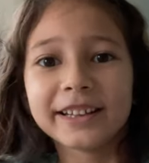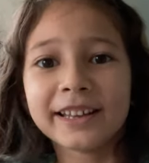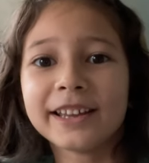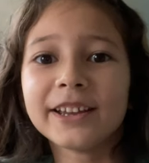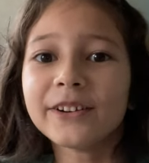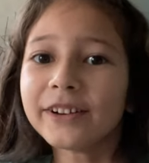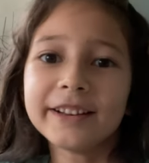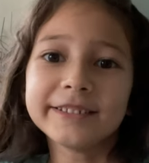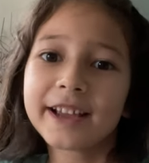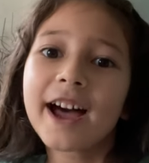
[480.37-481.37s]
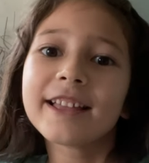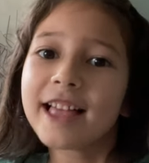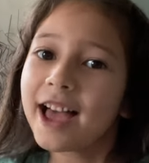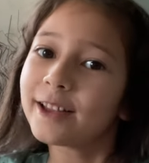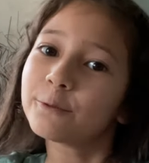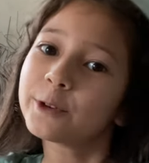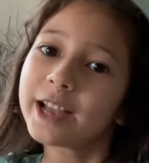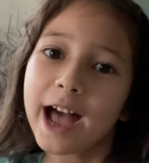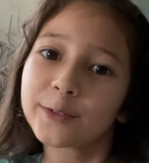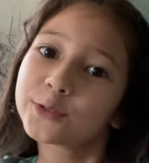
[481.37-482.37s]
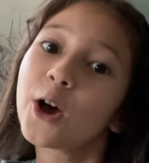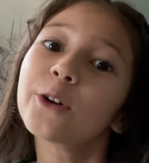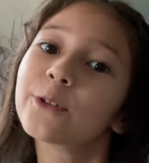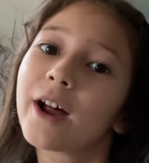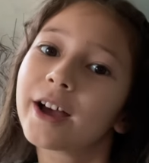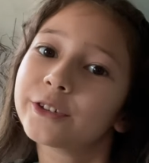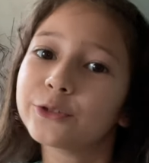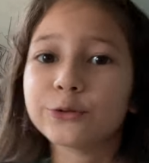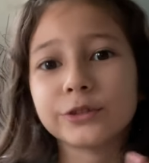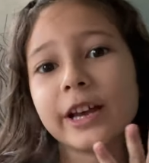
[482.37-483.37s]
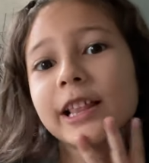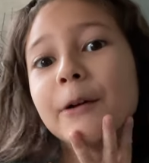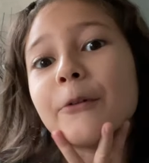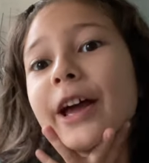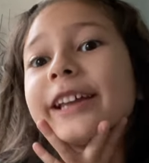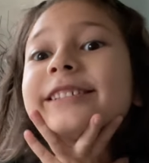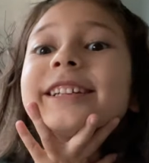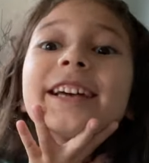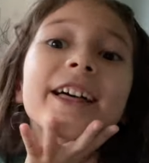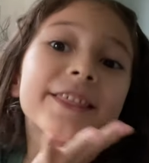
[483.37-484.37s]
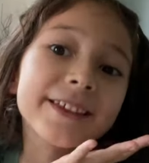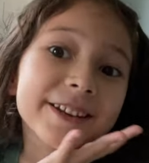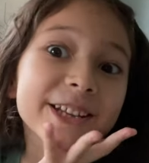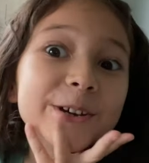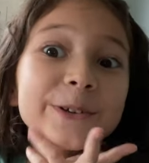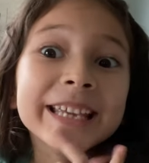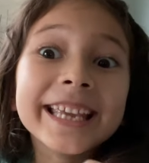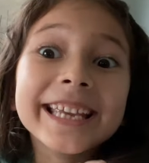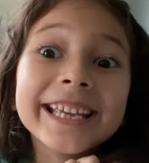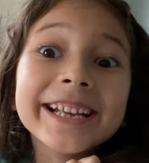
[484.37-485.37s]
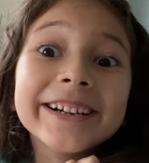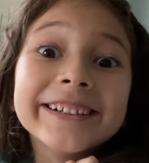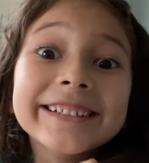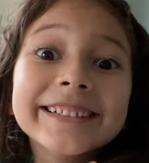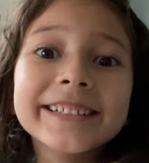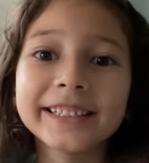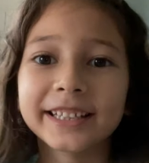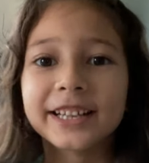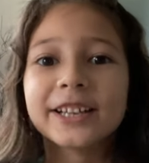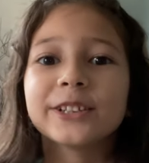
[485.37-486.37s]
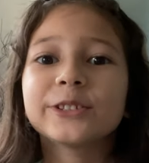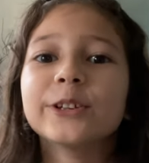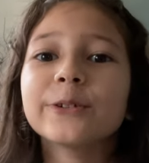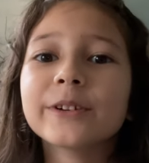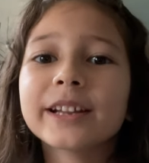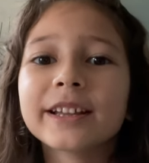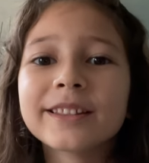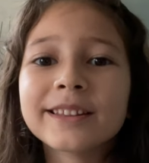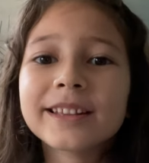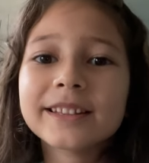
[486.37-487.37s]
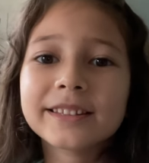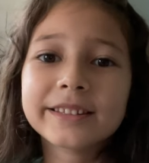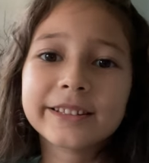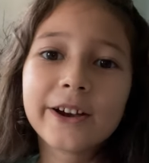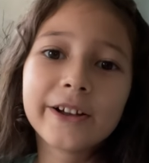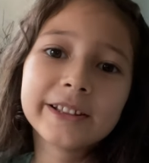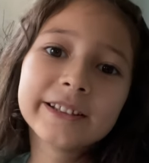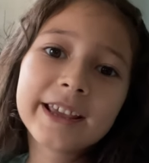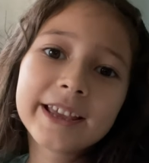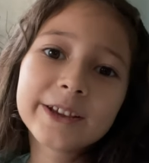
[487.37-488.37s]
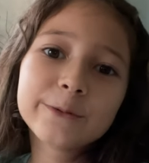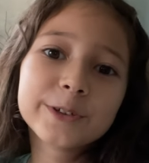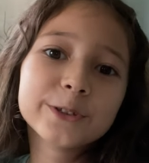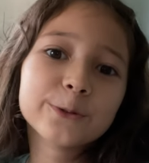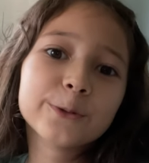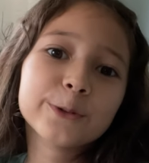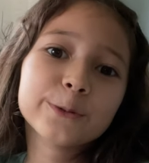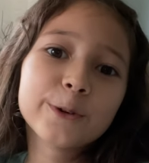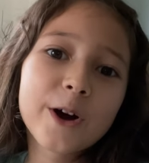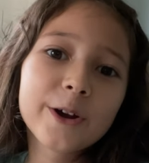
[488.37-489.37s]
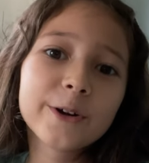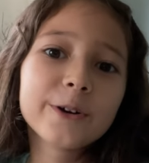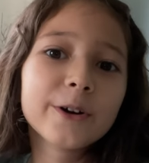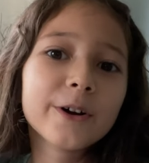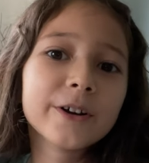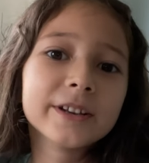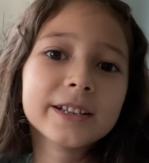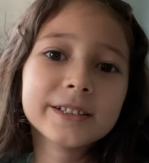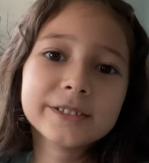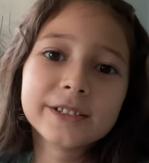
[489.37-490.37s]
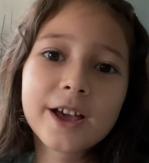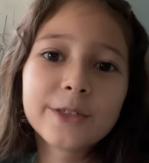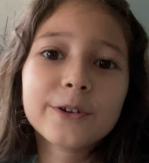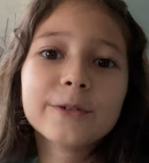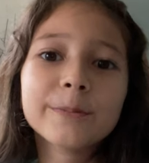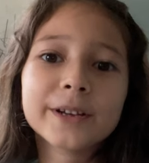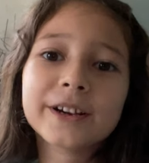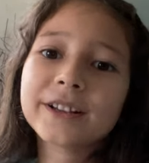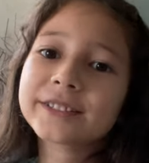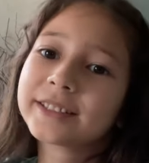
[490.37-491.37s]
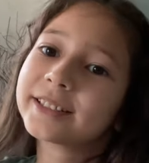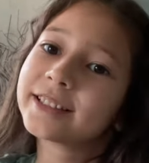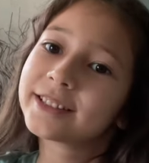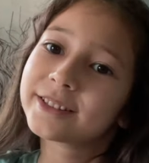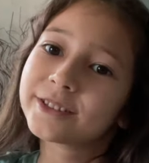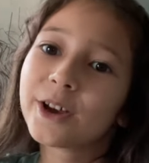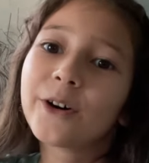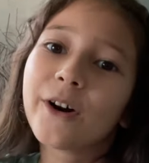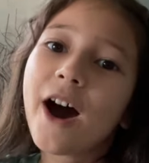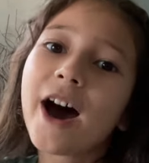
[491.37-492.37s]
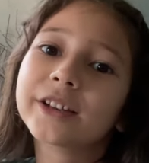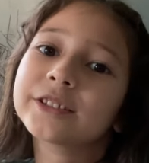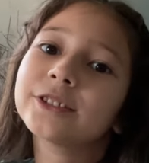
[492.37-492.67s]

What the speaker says: Here in Thailand, we have Songkran to celebrate the new year. During this holiday, we squirt water on each other because it is so hot.